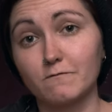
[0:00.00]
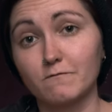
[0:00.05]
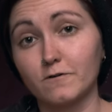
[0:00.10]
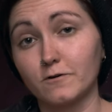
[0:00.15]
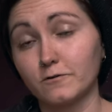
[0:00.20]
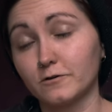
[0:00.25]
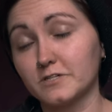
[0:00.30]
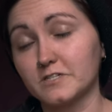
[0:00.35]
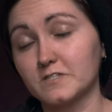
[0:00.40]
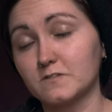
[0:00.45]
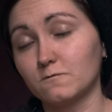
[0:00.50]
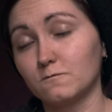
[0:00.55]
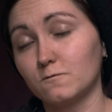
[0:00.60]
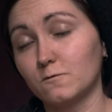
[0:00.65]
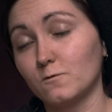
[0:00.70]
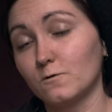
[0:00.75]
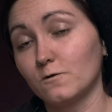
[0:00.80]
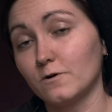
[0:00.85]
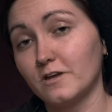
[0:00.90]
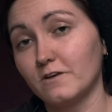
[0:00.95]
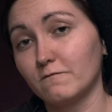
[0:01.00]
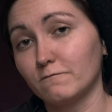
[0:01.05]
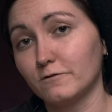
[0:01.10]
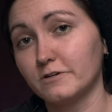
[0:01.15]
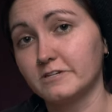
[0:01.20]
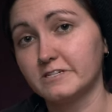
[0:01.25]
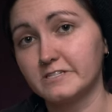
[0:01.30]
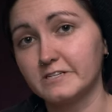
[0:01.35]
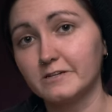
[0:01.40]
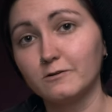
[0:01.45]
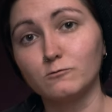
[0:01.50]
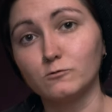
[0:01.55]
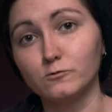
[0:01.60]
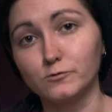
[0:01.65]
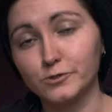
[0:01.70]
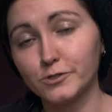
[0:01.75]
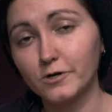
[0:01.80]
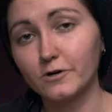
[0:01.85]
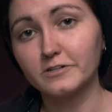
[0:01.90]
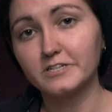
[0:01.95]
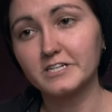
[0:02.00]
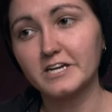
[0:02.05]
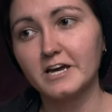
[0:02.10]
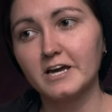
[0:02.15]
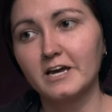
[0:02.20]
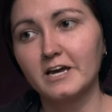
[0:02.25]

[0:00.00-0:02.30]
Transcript: focus for every single shot,